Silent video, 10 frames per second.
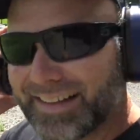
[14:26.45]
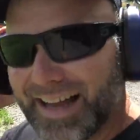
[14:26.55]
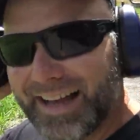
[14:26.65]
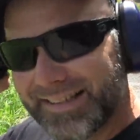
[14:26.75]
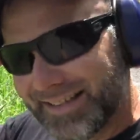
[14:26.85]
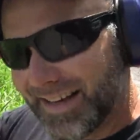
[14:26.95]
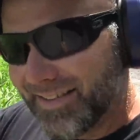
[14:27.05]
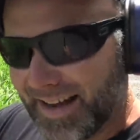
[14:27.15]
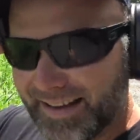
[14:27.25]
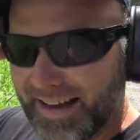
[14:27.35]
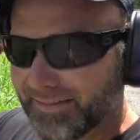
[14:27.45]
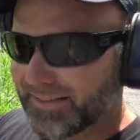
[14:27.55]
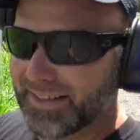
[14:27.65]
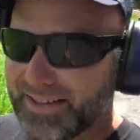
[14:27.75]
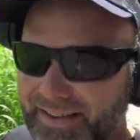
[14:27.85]
Guys, stick around
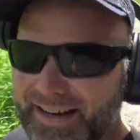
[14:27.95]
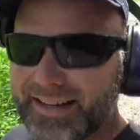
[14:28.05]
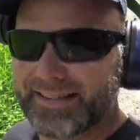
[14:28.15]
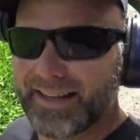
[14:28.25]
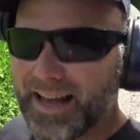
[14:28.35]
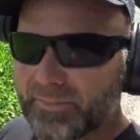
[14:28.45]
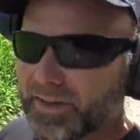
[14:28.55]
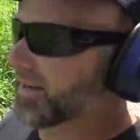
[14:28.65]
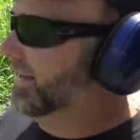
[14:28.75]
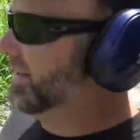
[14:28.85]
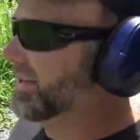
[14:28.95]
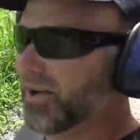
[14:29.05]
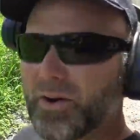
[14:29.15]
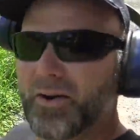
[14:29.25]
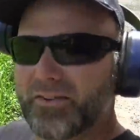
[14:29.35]
after the credits. I'm gonna
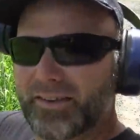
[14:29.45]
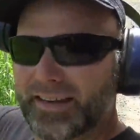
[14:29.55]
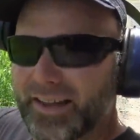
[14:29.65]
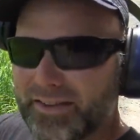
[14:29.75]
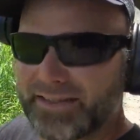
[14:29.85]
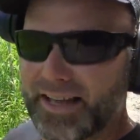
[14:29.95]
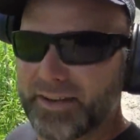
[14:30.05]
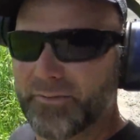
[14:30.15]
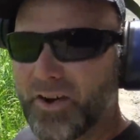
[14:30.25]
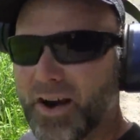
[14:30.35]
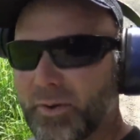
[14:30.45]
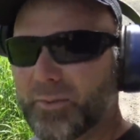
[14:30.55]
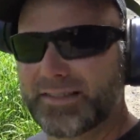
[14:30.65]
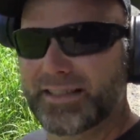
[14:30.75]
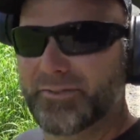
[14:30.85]
go over on the other side of the farm
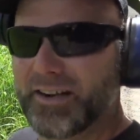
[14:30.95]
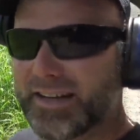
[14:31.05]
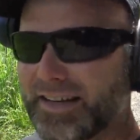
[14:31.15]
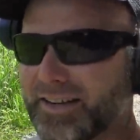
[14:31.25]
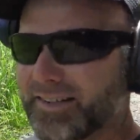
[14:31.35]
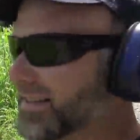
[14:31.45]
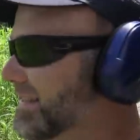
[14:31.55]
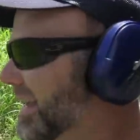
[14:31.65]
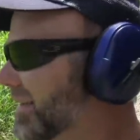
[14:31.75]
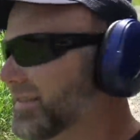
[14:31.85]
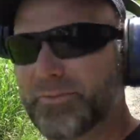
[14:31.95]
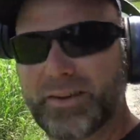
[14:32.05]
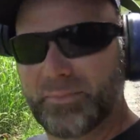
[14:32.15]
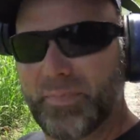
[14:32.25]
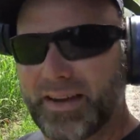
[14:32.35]
and we'll see if we can hear this thing, see if
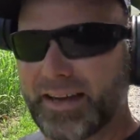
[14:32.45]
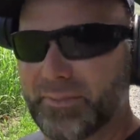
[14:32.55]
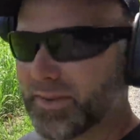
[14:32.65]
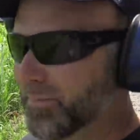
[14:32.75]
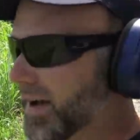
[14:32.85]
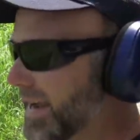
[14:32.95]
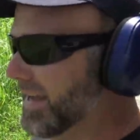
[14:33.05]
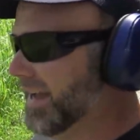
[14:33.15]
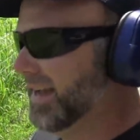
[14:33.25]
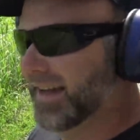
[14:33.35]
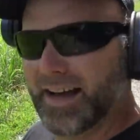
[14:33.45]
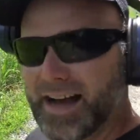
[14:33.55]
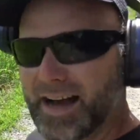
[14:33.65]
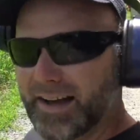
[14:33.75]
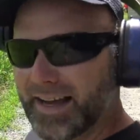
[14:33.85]
we can pick it up with the mic.
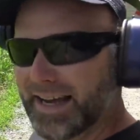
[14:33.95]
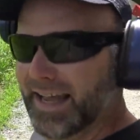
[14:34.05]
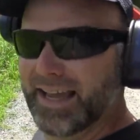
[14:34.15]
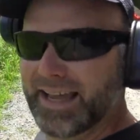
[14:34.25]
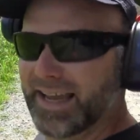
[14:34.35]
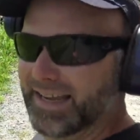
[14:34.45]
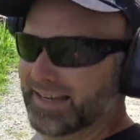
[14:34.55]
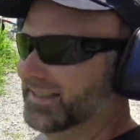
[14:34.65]
It